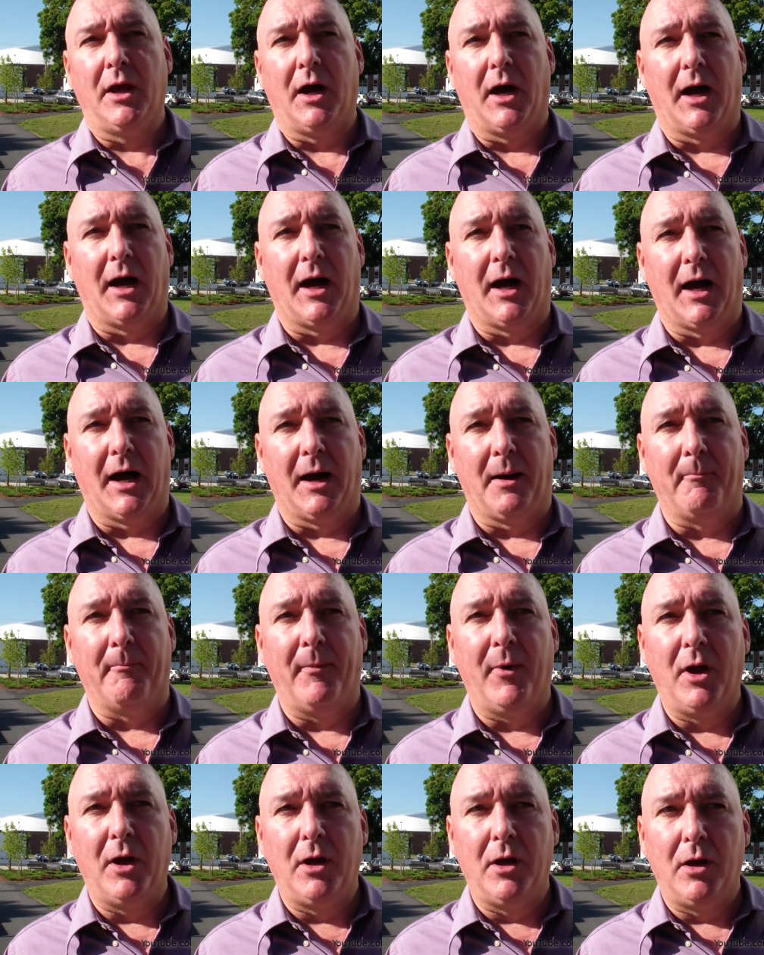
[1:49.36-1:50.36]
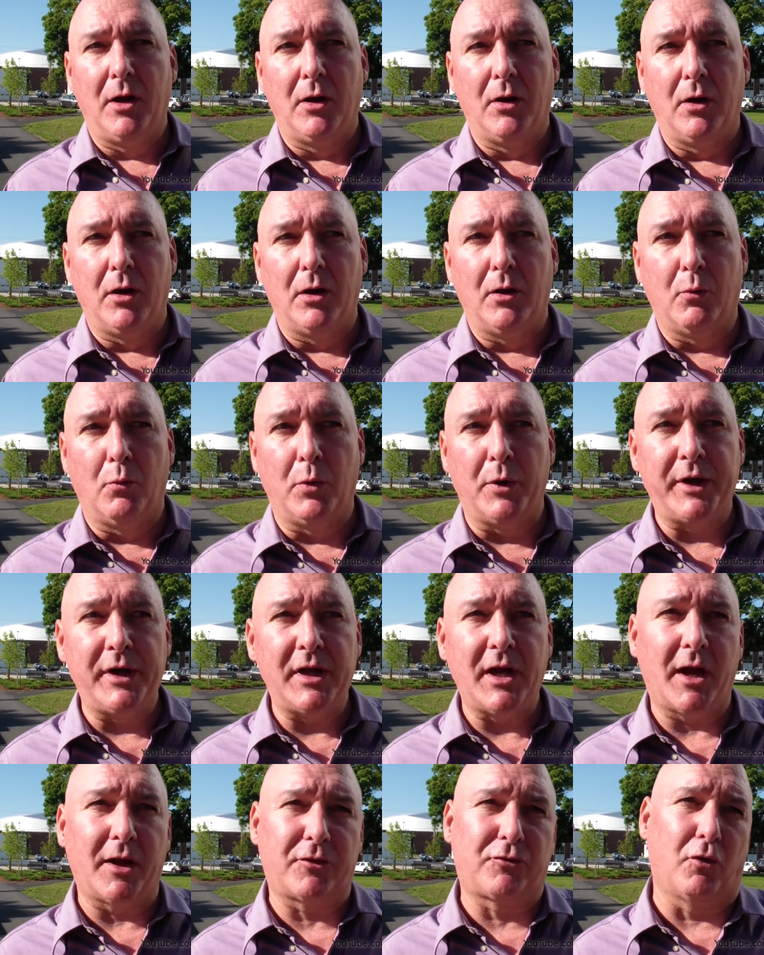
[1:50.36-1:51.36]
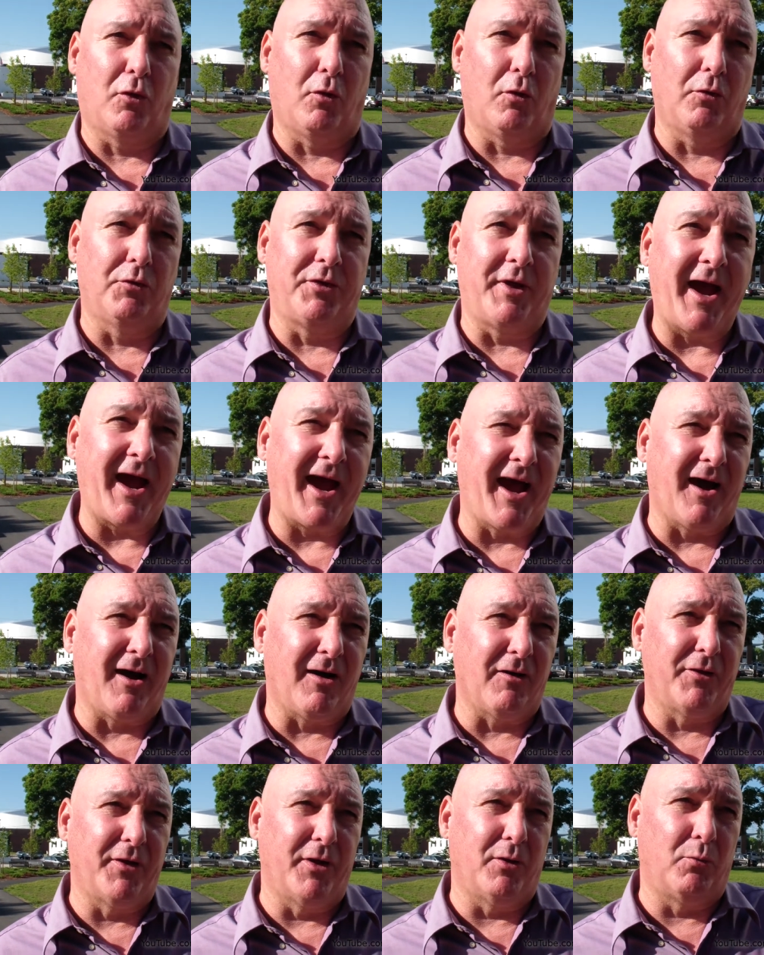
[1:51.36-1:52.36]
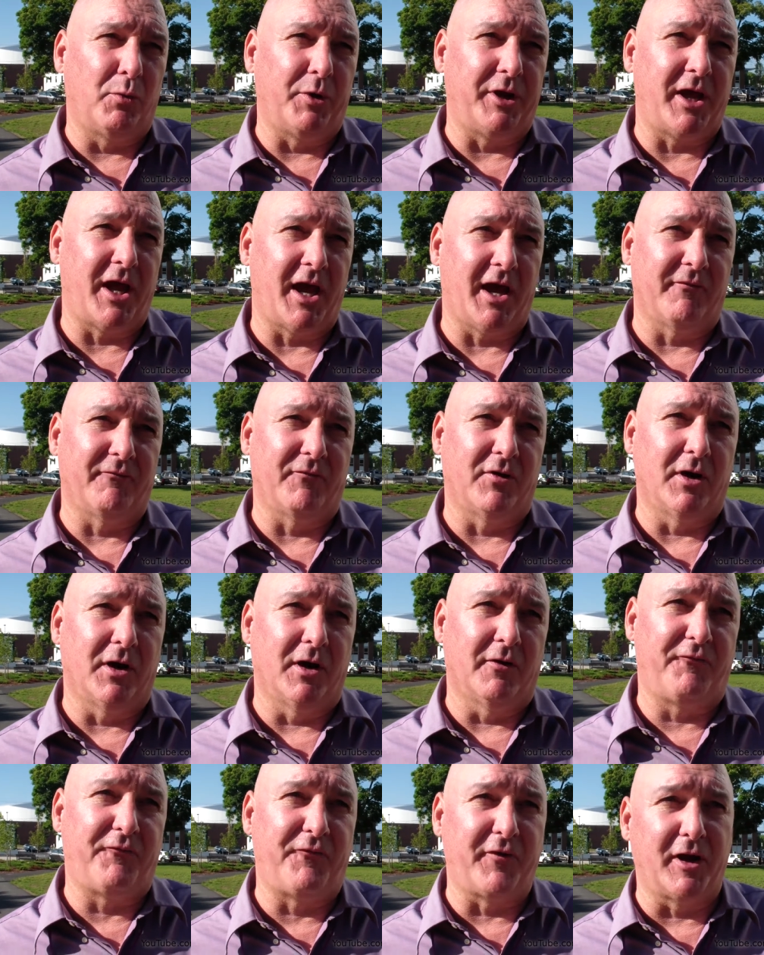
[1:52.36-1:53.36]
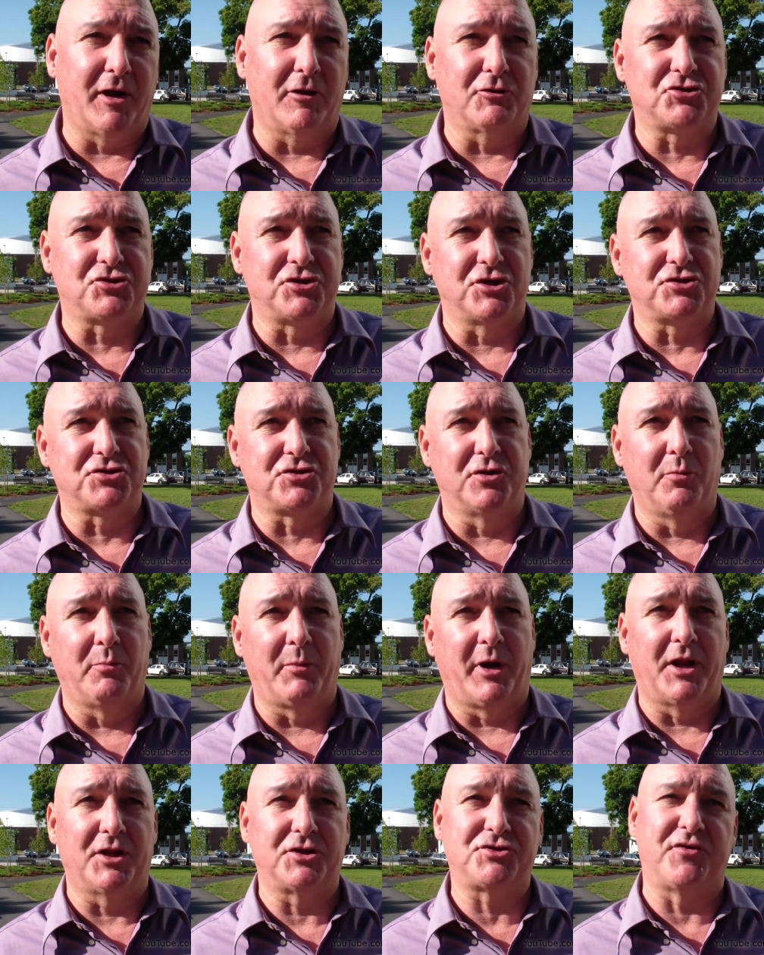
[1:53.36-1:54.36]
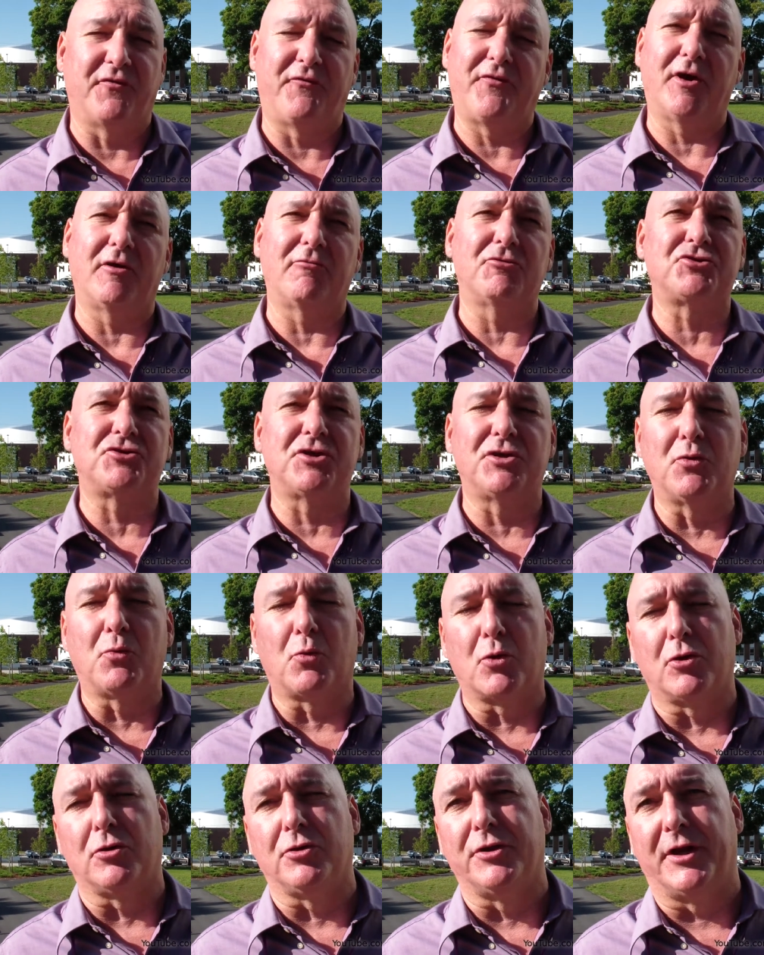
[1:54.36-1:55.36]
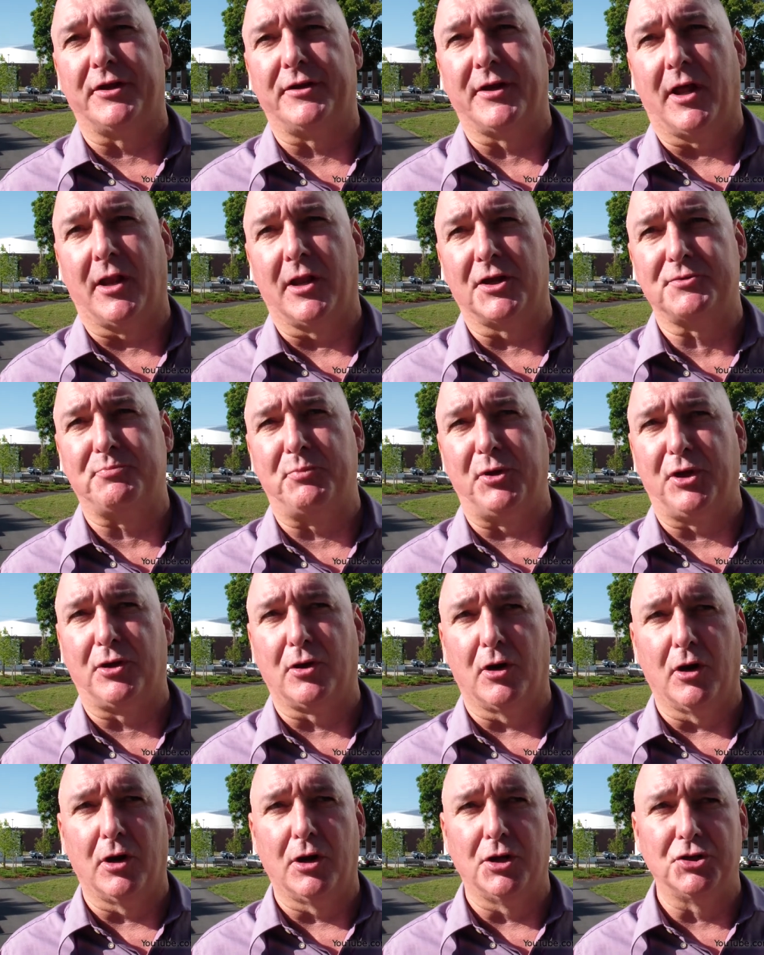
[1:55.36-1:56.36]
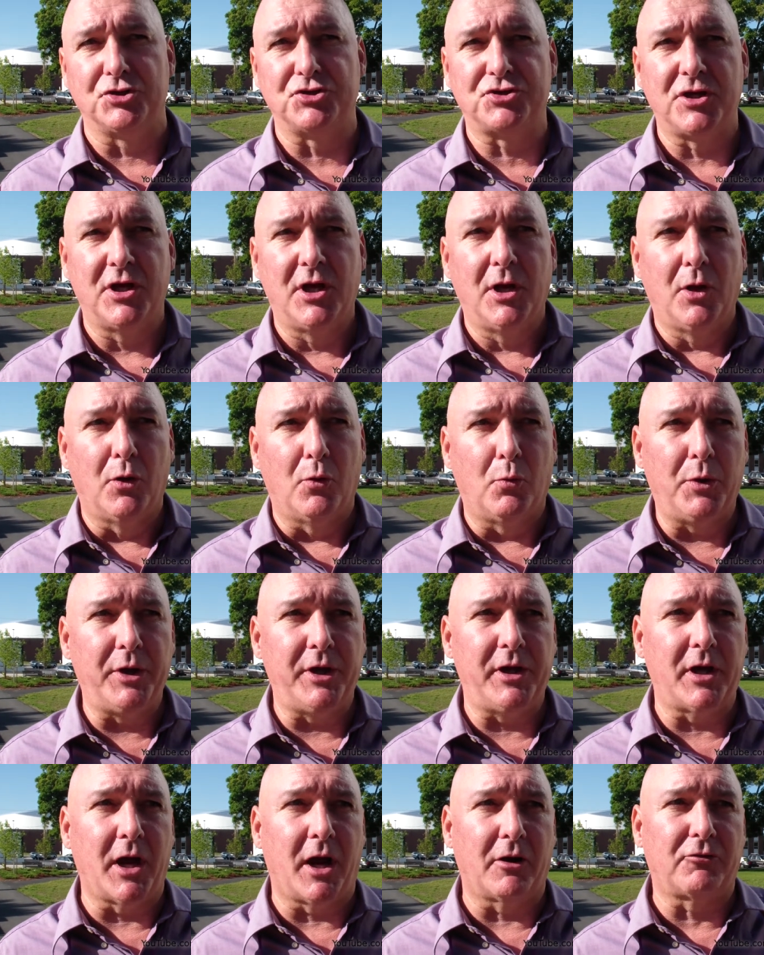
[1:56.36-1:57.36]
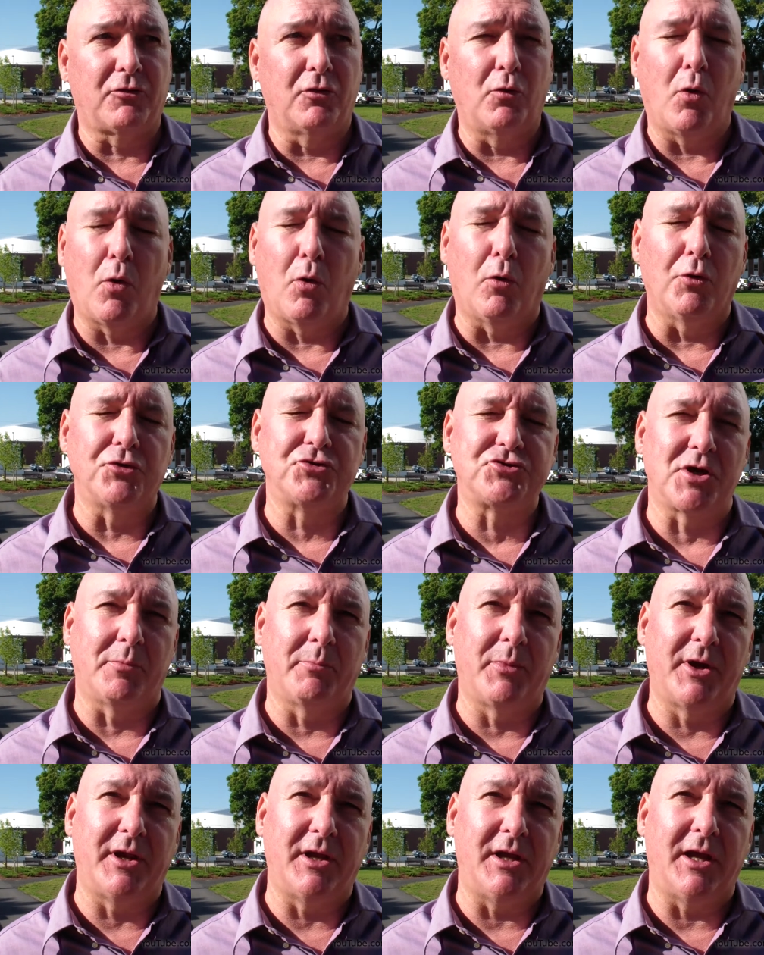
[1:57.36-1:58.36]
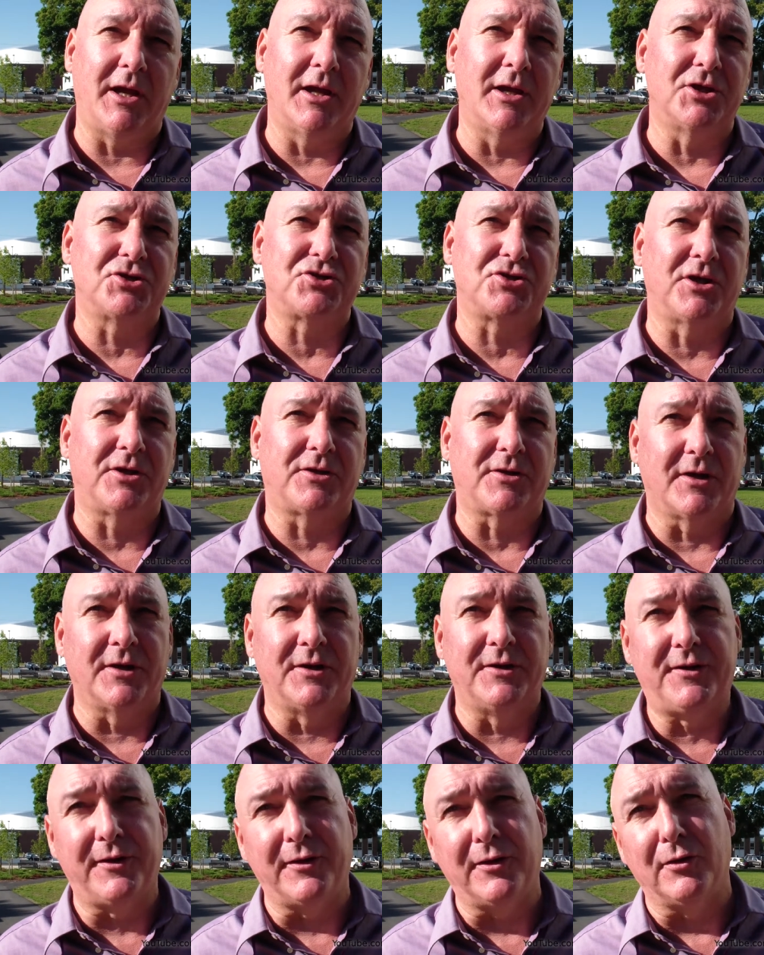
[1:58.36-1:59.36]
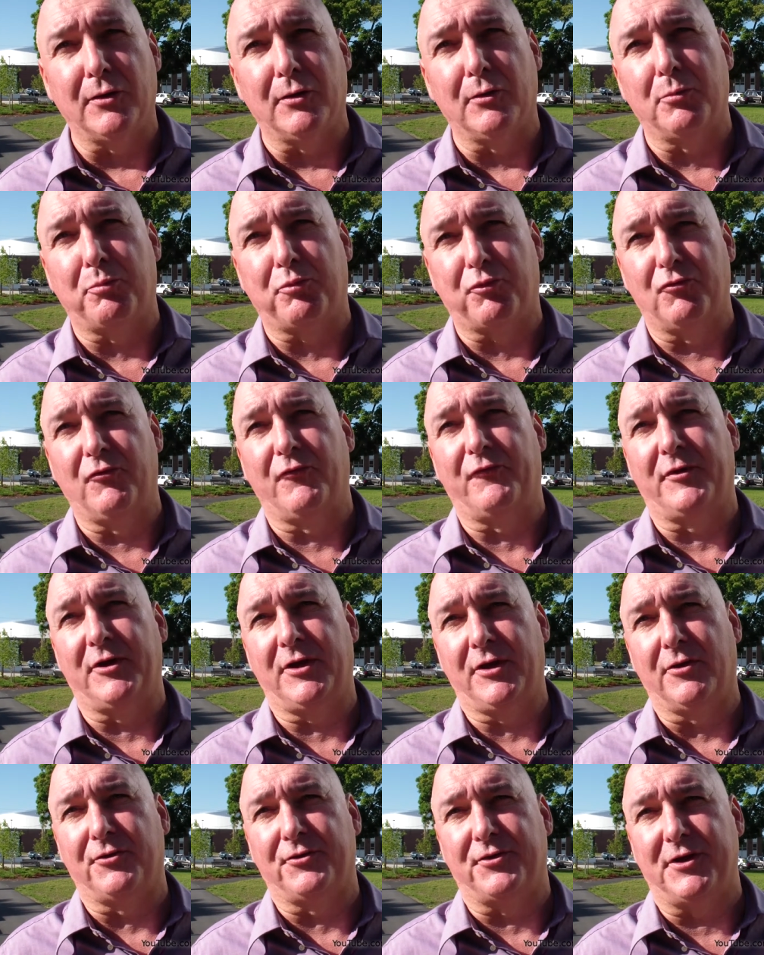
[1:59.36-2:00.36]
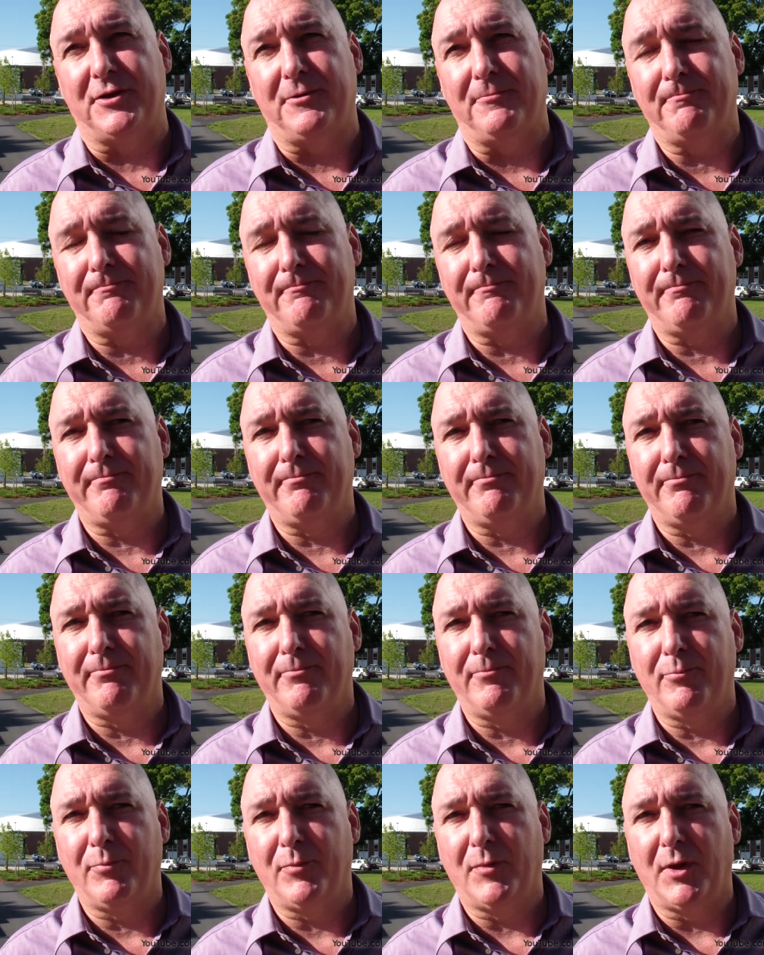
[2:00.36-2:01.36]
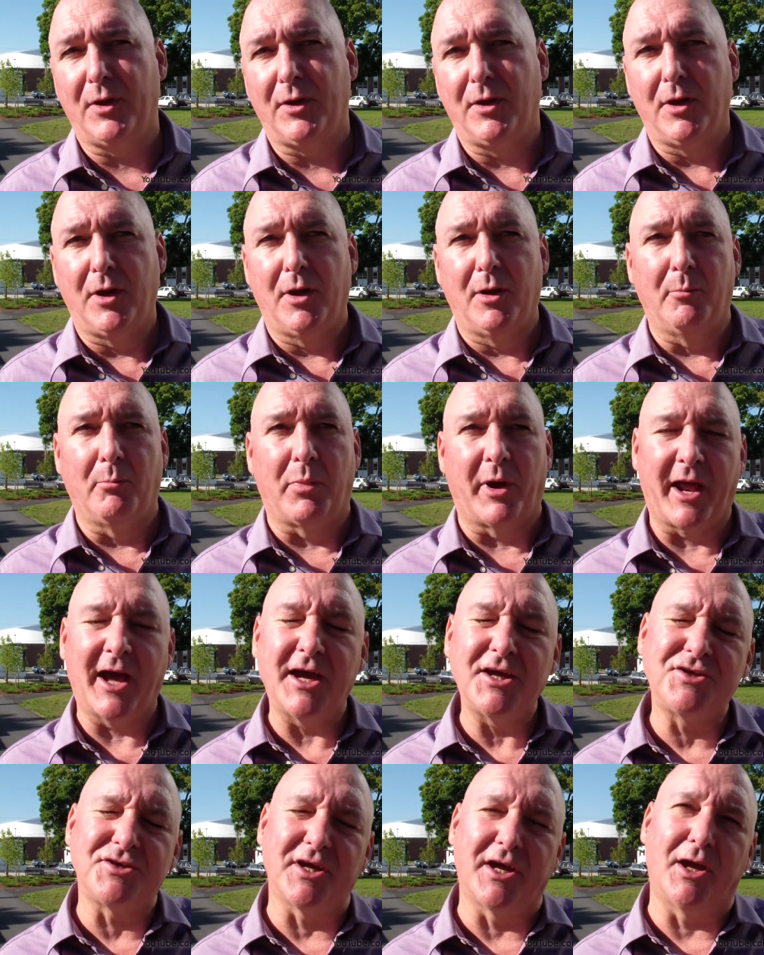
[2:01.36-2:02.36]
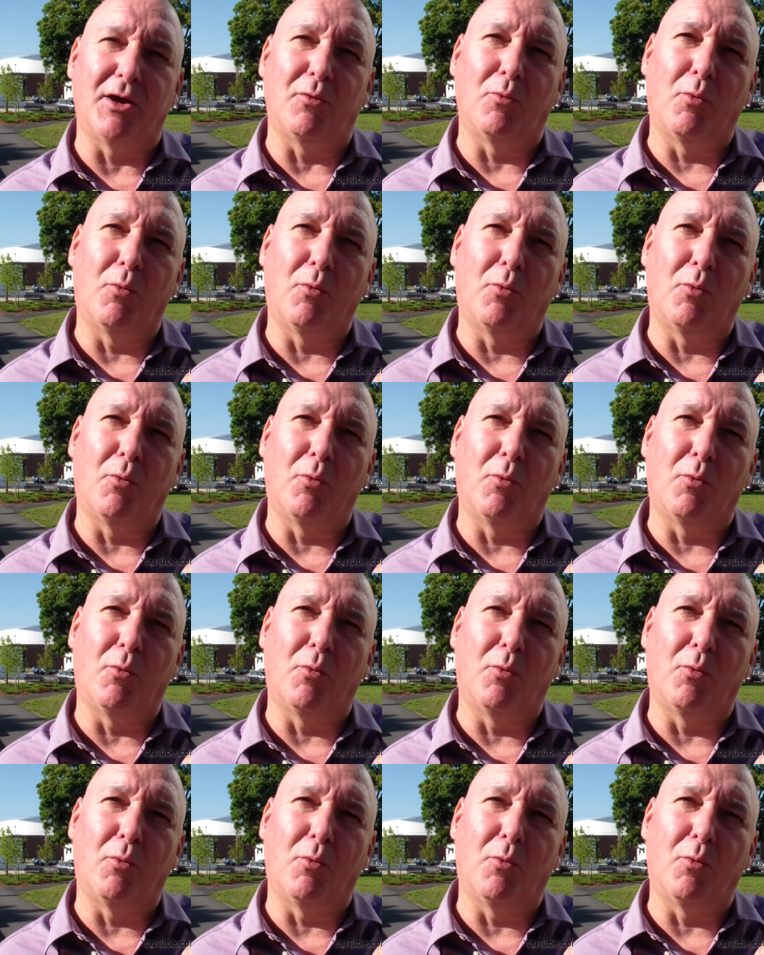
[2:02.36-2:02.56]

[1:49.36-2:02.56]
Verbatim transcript: Um, we are told now that we have a fair system, and it's the fairest in the world, they tell us, because we are to hold somebody innocent until proven guilty. But I say,